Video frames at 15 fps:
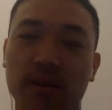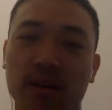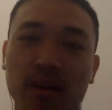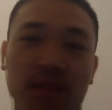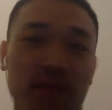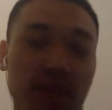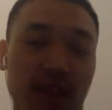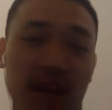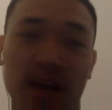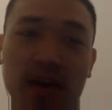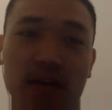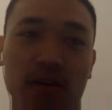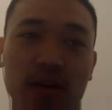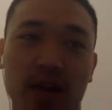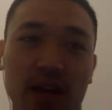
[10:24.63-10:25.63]
even
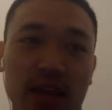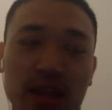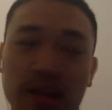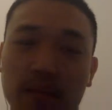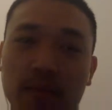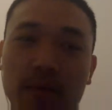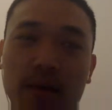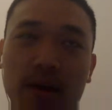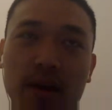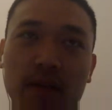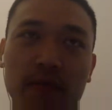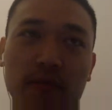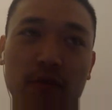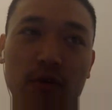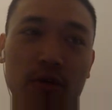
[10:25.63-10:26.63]
now, I think my
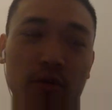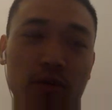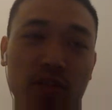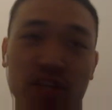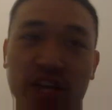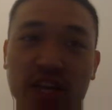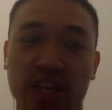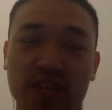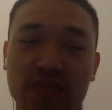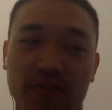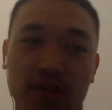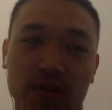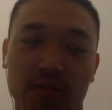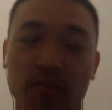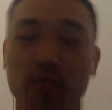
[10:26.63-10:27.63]
floor will change
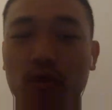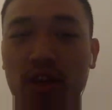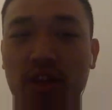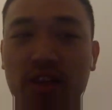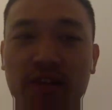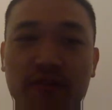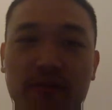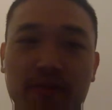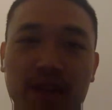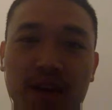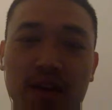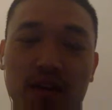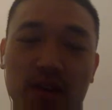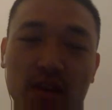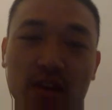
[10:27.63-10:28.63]
from 1 year from
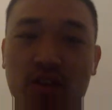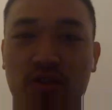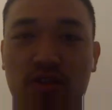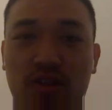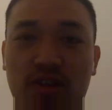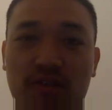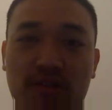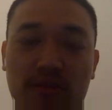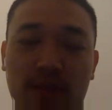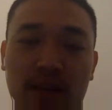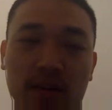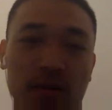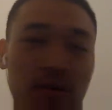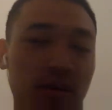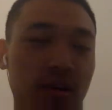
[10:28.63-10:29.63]
now, 2 years from
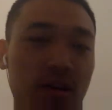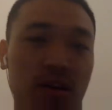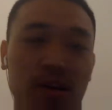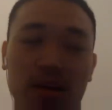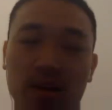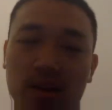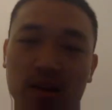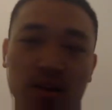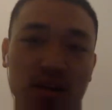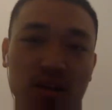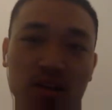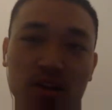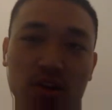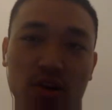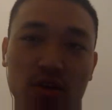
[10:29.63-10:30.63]
now.
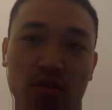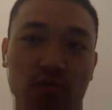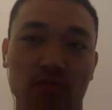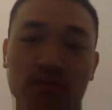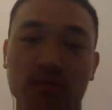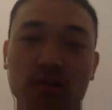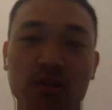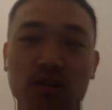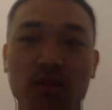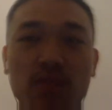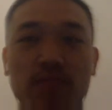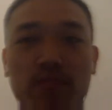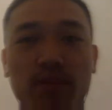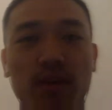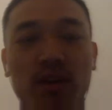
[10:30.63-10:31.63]
So,
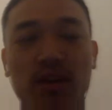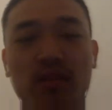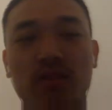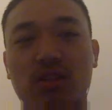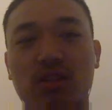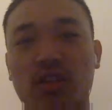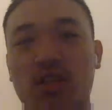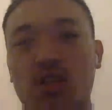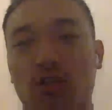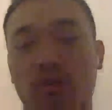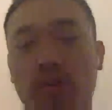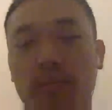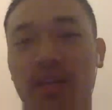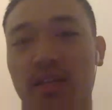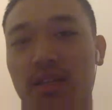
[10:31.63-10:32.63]
but just
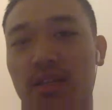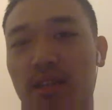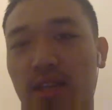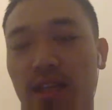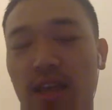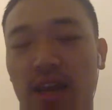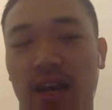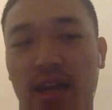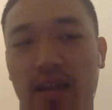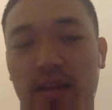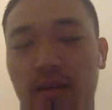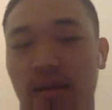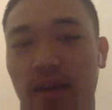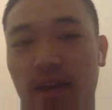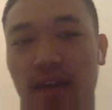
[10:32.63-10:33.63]
knowing mentally that,
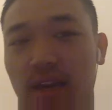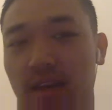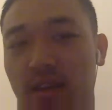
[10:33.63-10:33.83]
hey,